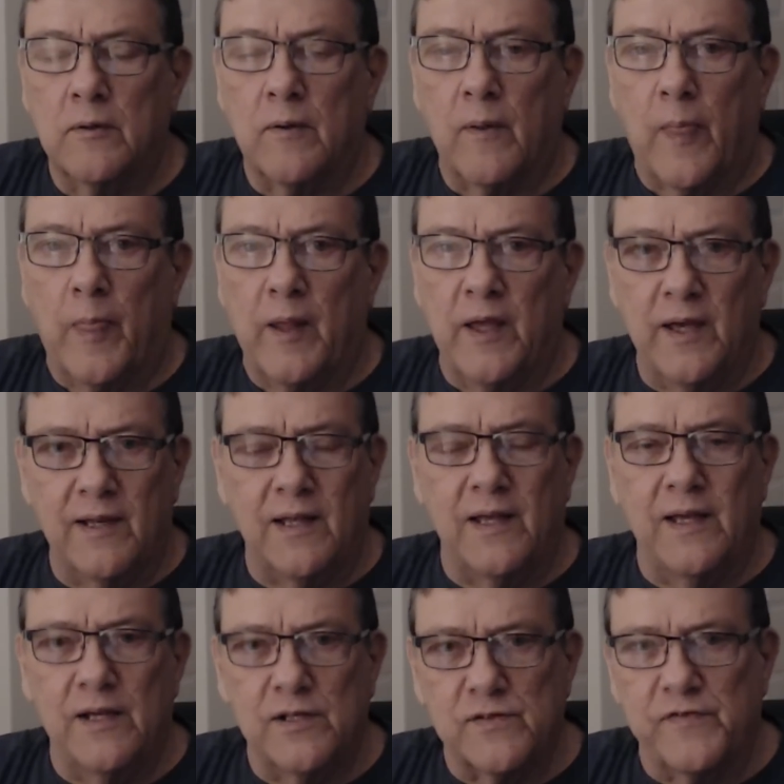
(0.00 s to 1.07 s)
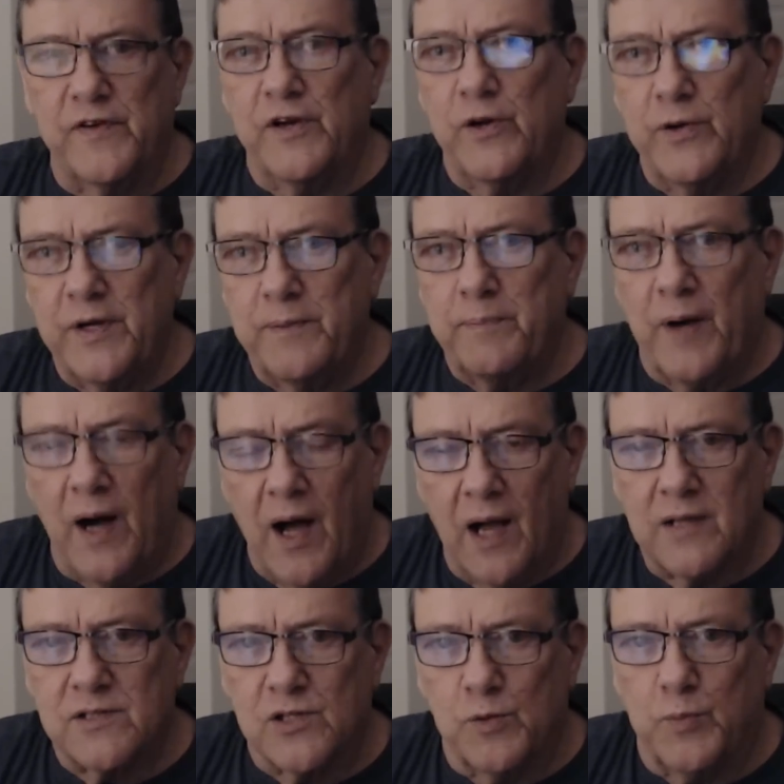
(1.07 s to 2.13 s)
It is very
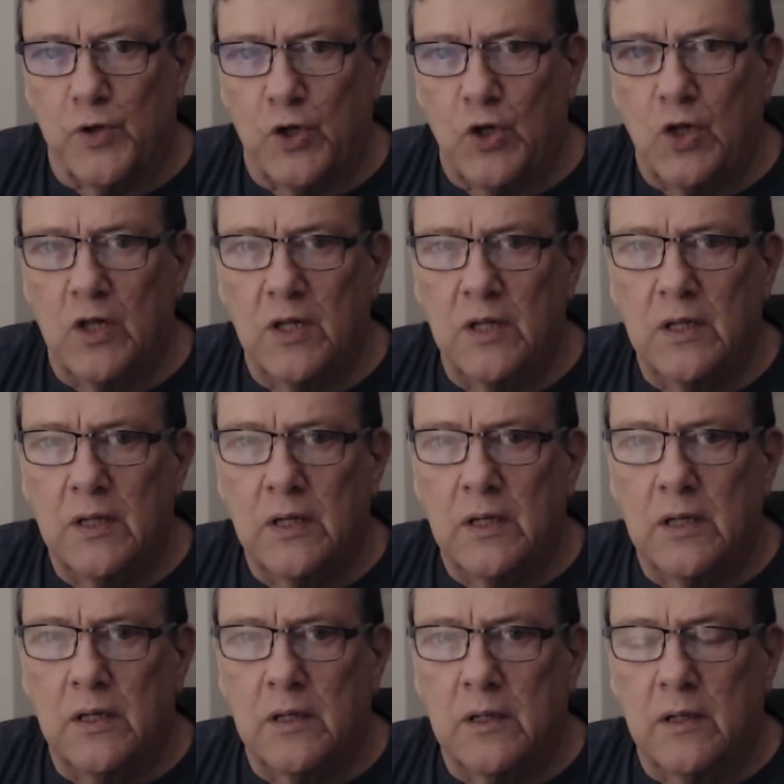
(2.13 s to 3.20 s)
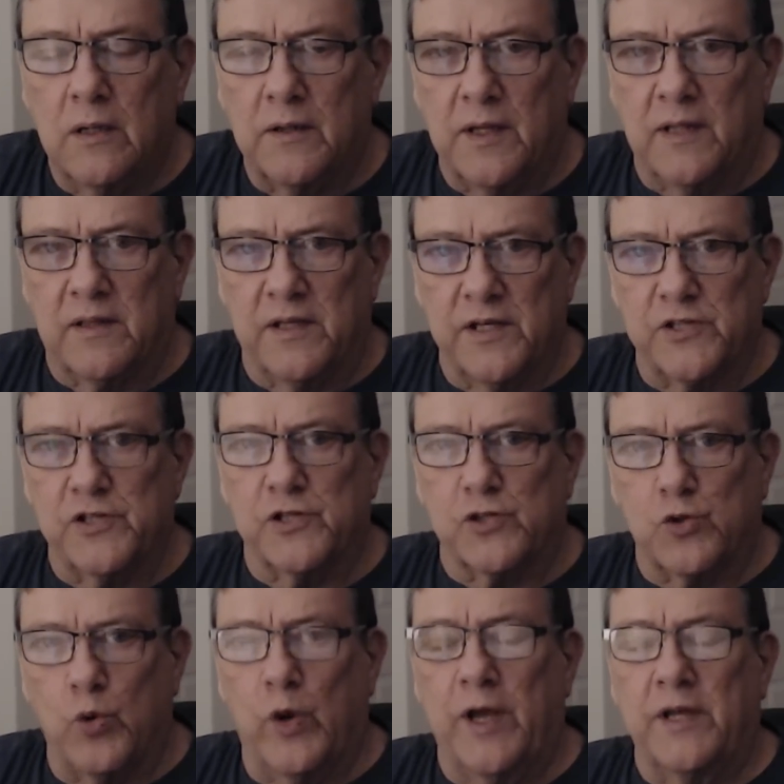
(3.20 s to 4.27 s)
possible that this is
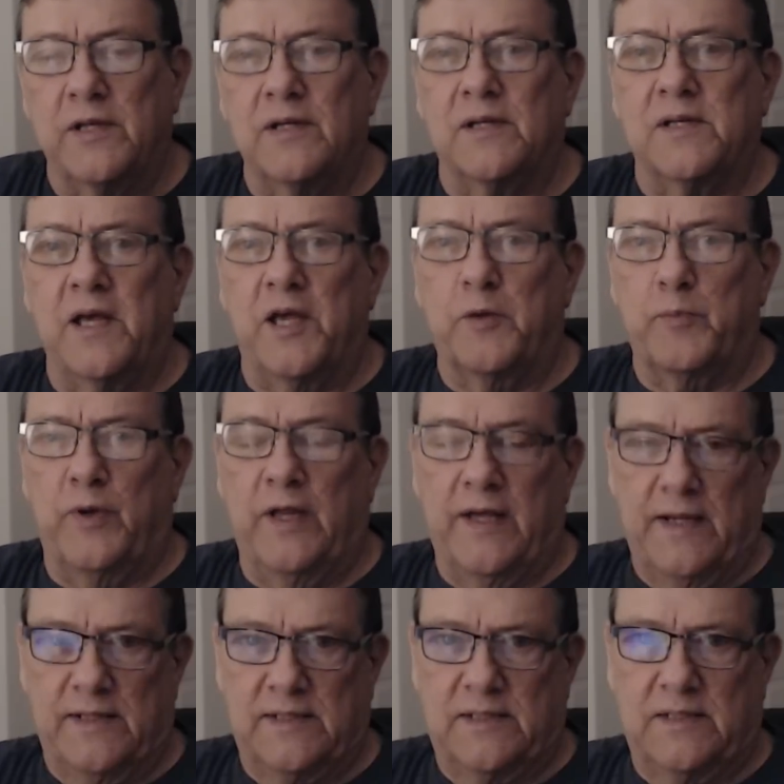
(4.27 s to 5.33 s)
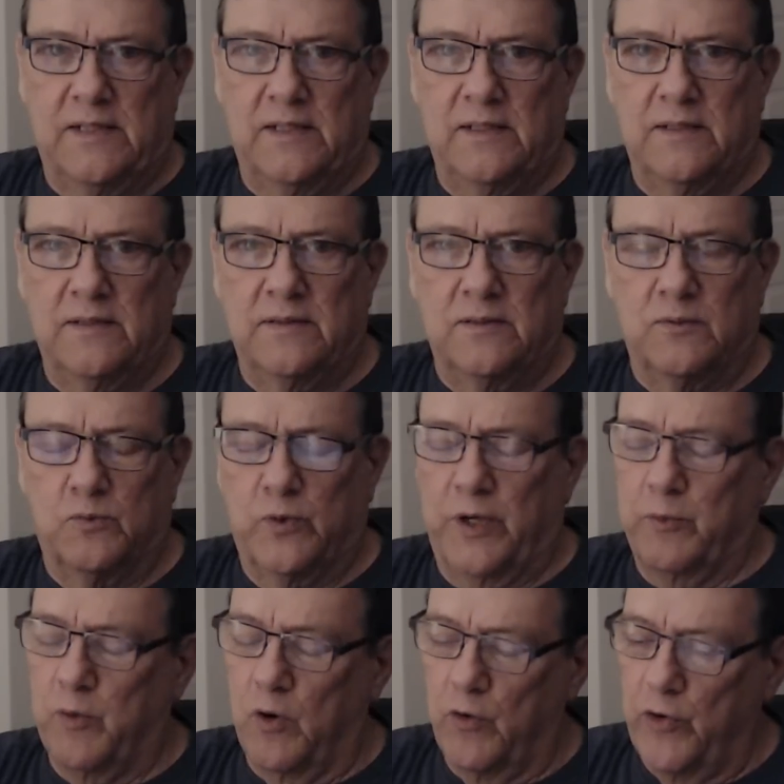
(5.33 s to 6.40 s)
going to take place. We
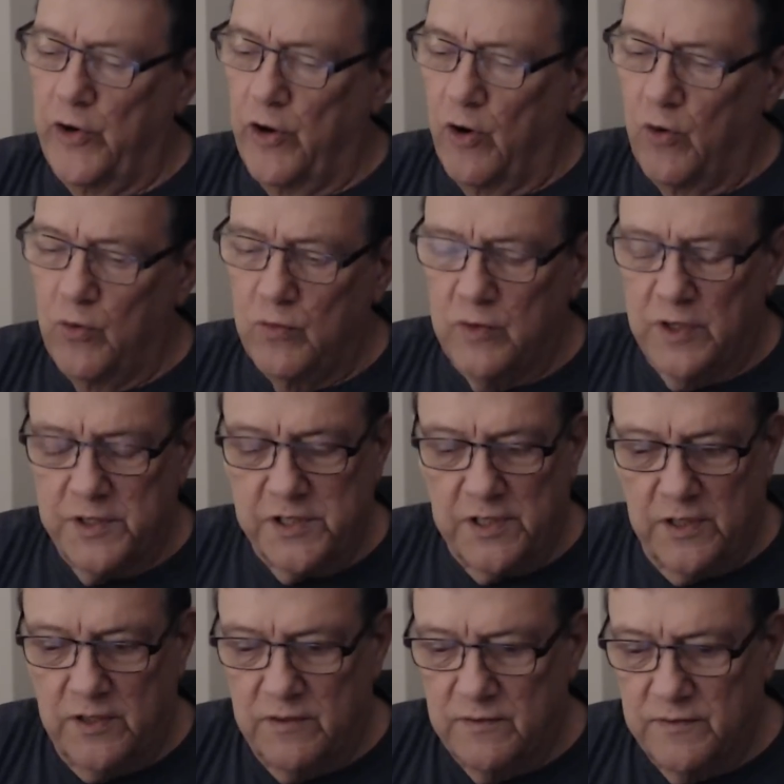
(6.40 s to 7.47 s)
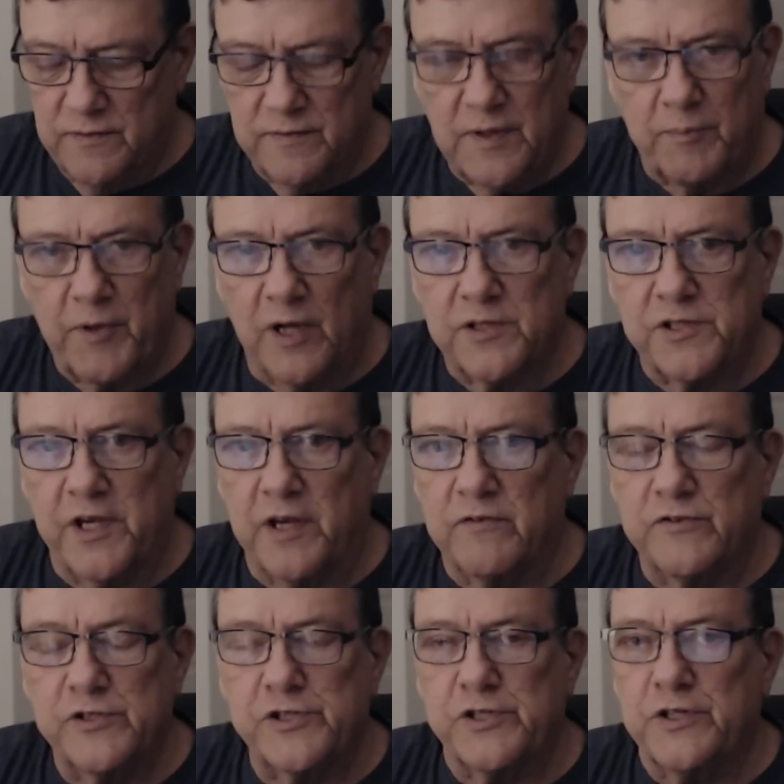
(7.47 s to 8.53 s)
won't know until, I'm not saying for
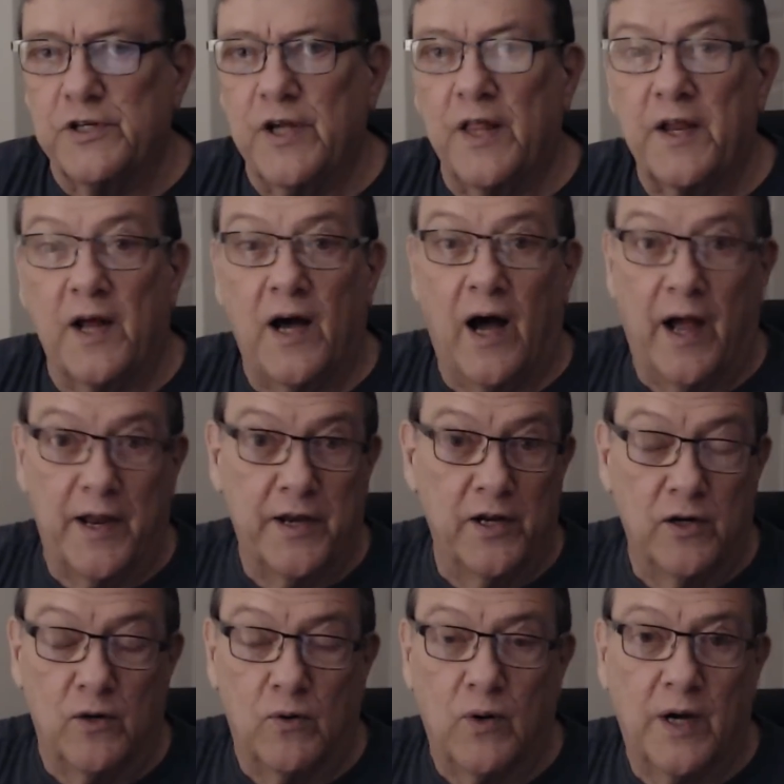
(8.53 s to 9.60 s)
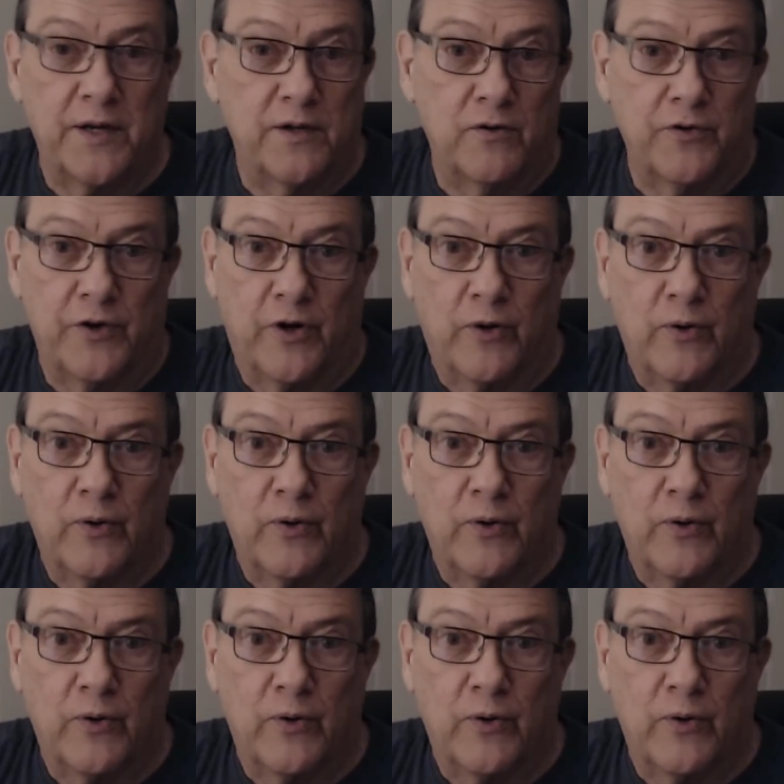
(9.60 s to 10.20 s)
sure that I know, I don't know,